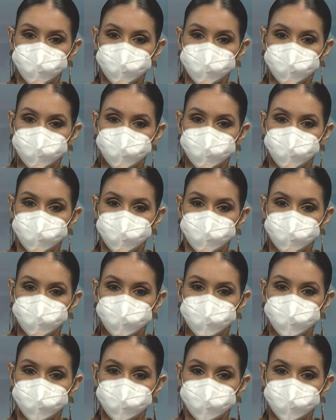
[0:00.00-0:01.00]

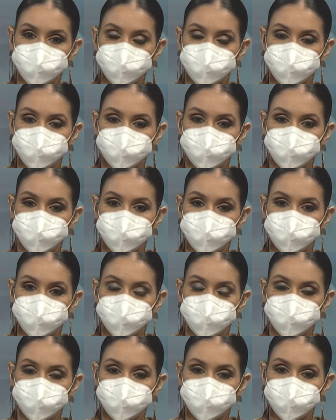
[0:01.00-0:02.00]

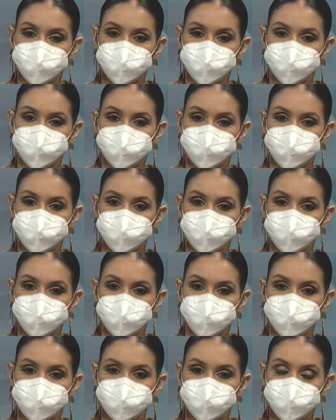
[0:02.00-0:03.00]

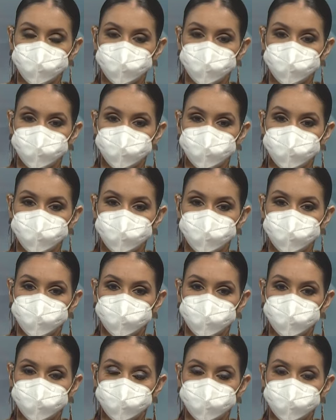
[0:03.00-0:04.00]

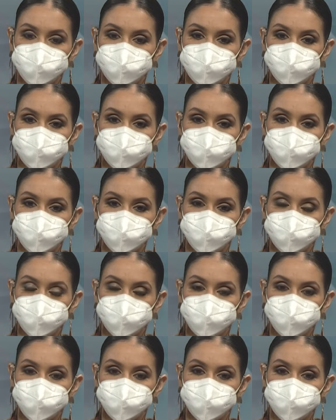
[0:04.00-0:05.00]

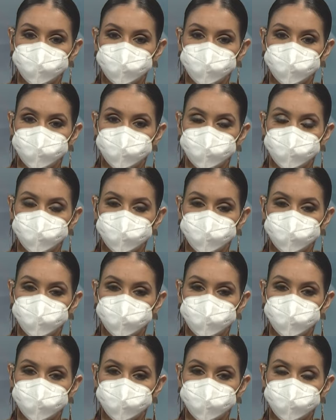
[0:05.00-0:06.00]

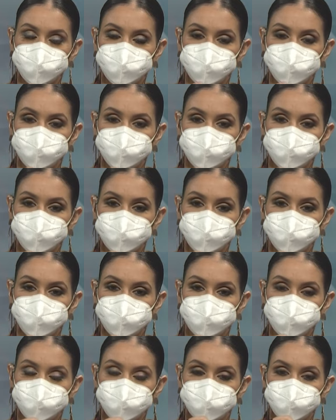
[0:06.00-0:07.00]

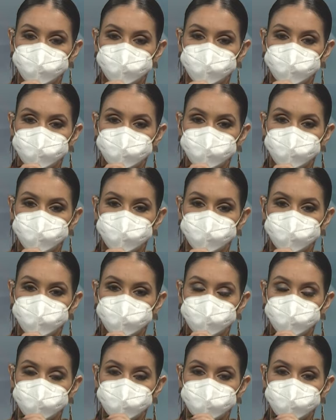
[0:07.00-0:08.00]
(not speaking)